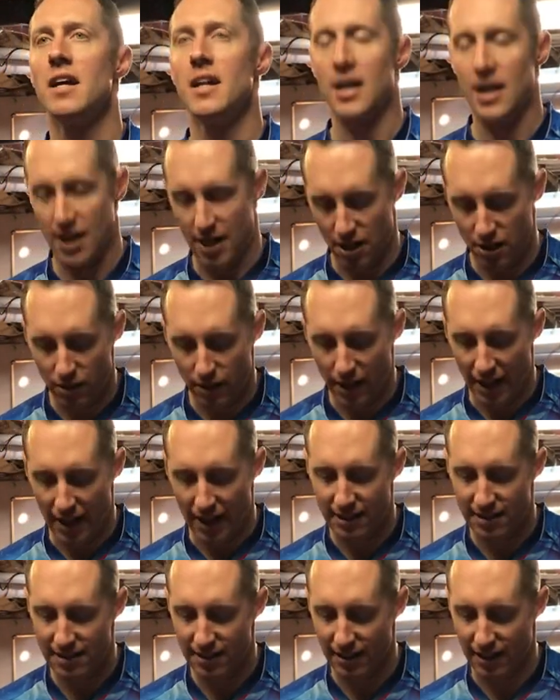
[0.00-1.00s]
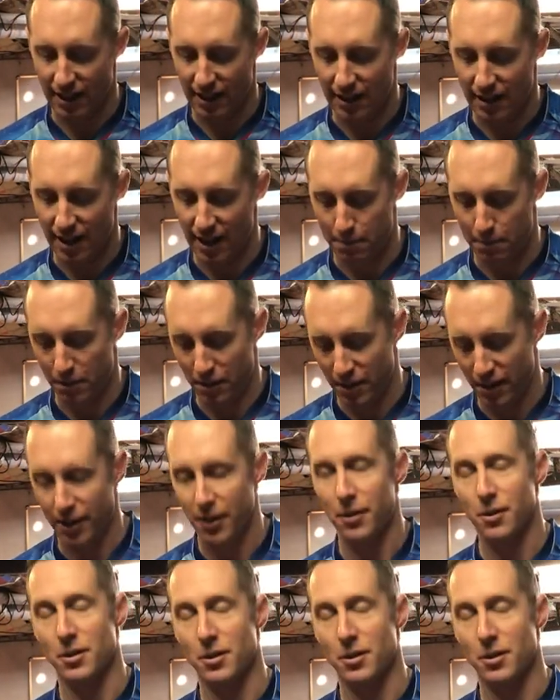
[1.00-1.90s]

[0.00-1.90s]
how do you isolate that particular